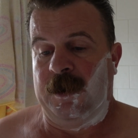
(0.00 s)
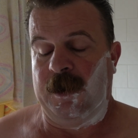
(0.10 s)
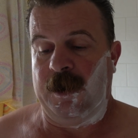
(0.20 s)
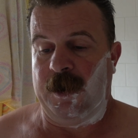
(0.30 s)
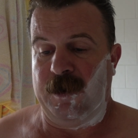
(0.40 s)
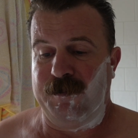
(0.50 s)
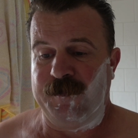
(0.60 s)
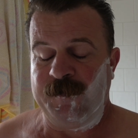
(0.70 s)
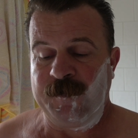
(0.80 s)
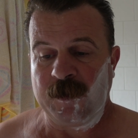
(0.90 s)
a
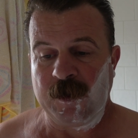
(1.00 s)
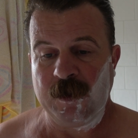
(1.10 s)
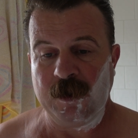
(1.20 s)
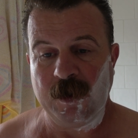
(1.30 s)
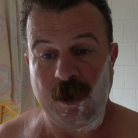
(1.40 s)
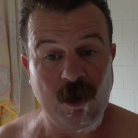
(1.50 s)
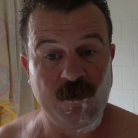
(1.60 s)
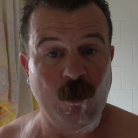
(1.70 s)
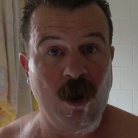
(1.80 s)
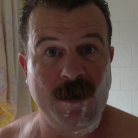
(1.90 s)
lot of
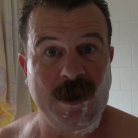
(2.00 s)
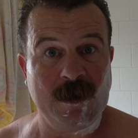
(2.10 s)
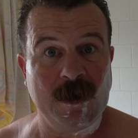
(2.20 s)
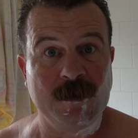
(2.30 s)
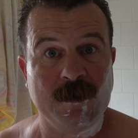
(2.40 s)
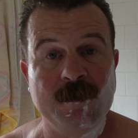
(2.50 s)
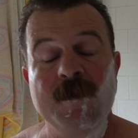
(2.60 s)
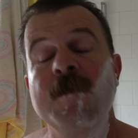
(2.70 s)
them were made in London.